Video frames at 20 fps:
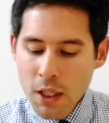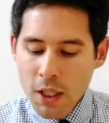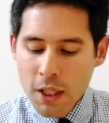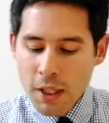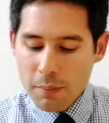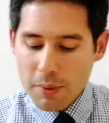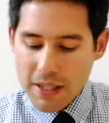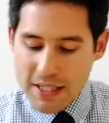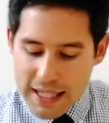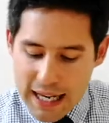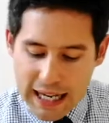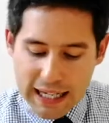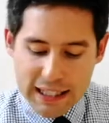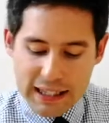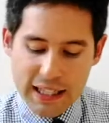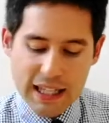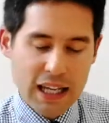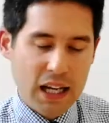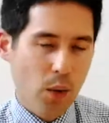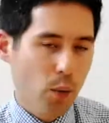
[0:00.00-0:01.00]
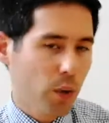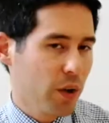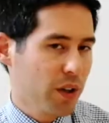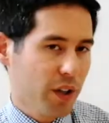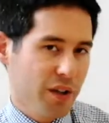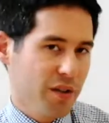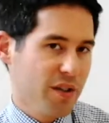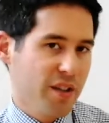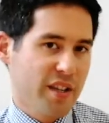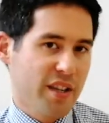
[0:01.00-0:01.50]
But secondly, I want
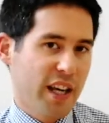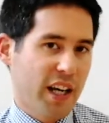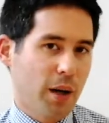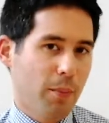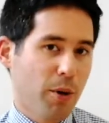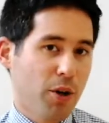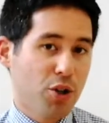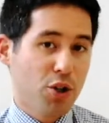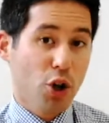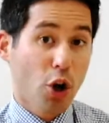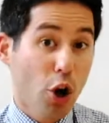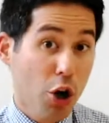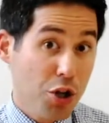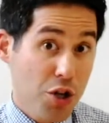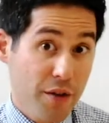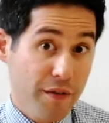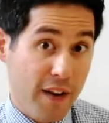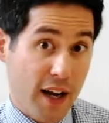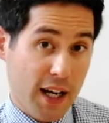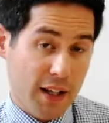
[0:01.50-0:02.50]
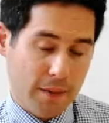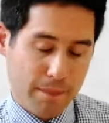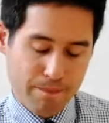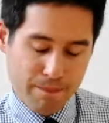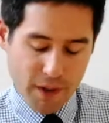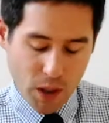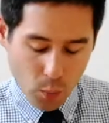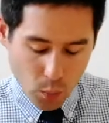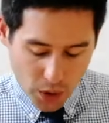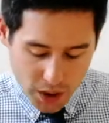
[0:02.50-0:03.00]
us to think about Jehoshaphat.
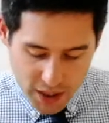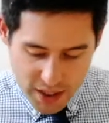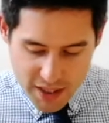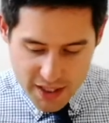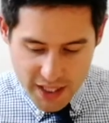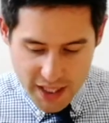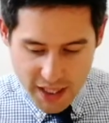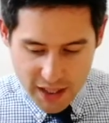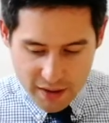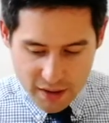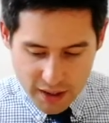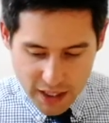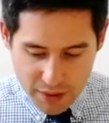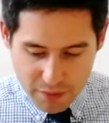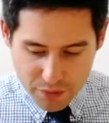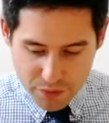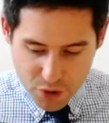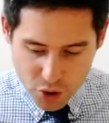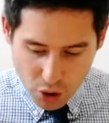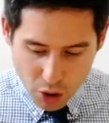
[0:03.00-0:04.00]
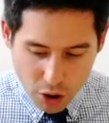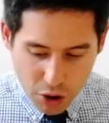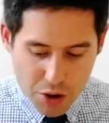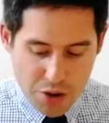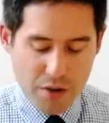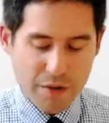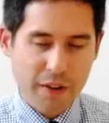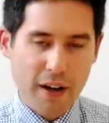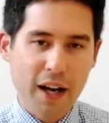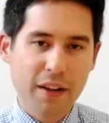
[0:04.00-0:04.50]
And we're going to see in the life of
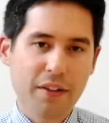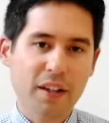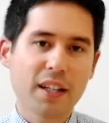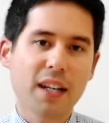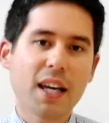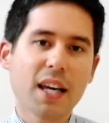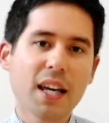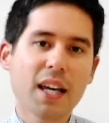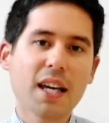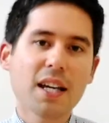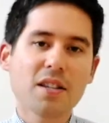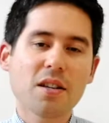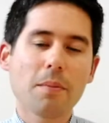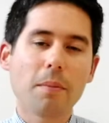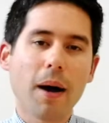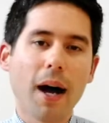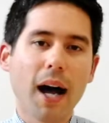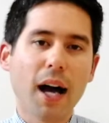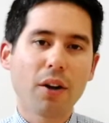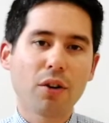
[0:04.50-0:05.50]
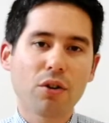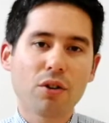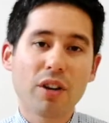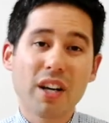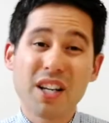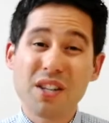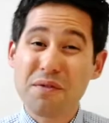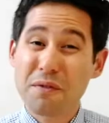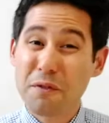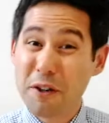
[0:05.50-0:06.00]
Jehoshaphat that he is a man who
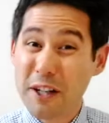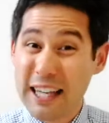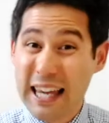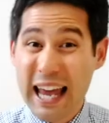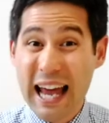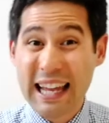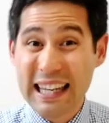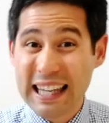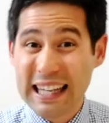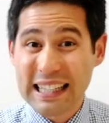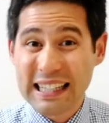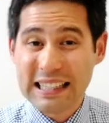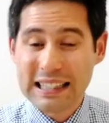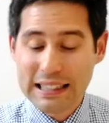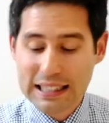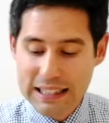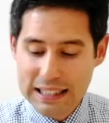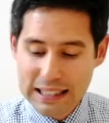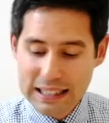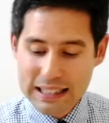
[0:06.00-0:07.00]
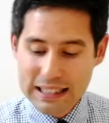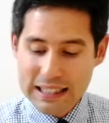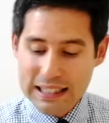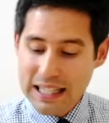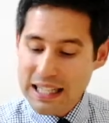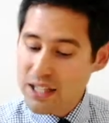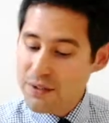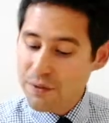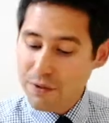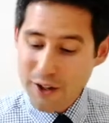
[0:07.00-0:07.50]
is forgetting.
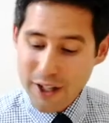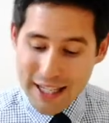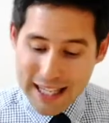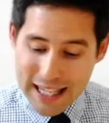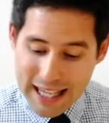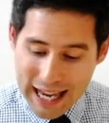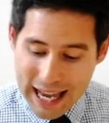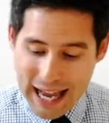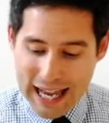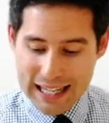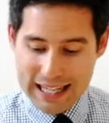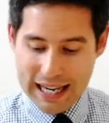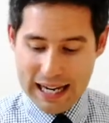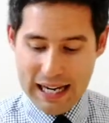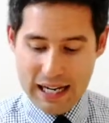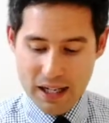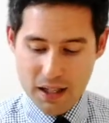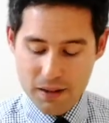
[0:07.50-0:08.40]
He's forgetting.